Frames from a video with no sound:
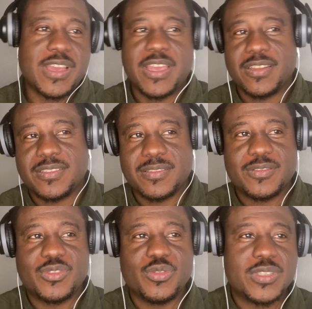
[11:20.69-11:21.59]
And
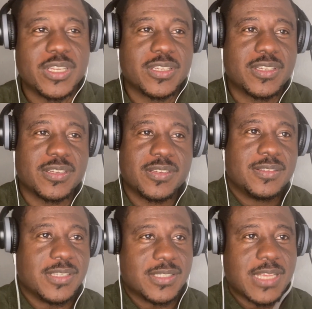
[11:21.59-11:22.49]
do you think
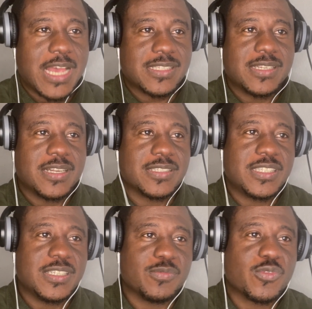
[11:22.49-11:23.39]
this Arsenal
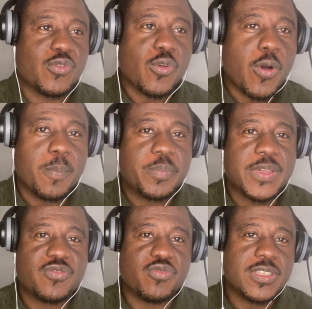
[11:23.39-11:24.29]
team could
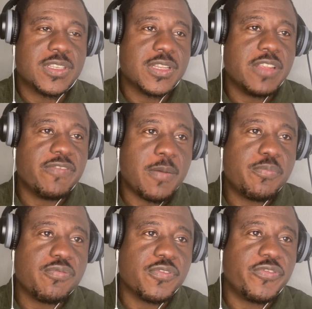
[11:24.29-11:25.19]
compete with
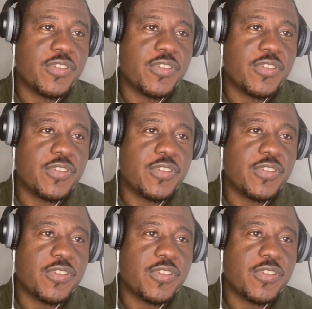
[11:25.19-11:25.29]
Liverpool